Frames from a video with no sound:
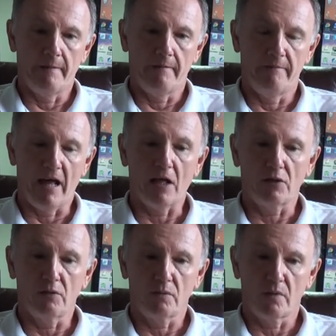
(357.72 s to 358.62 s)

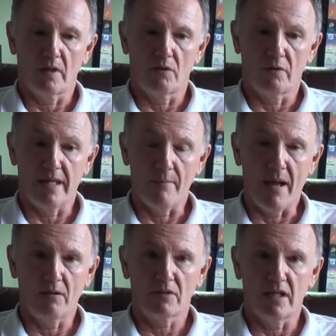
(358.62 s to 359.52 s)
value or the
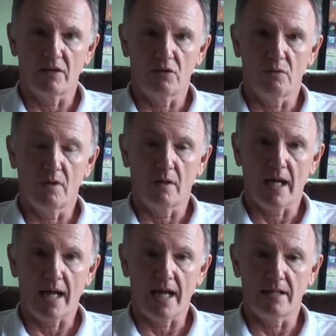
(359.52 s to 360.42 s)
amount that you
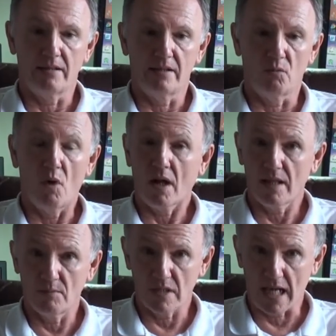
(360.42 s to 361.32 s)
had wanted
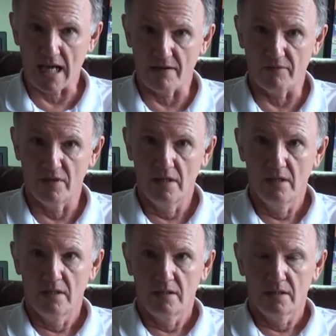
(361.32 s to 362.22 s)
them to have,
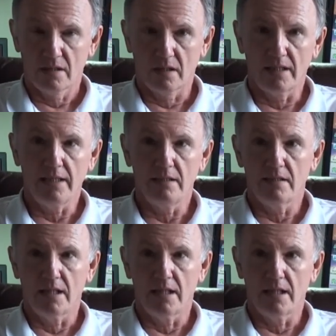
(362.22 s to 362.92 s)
clean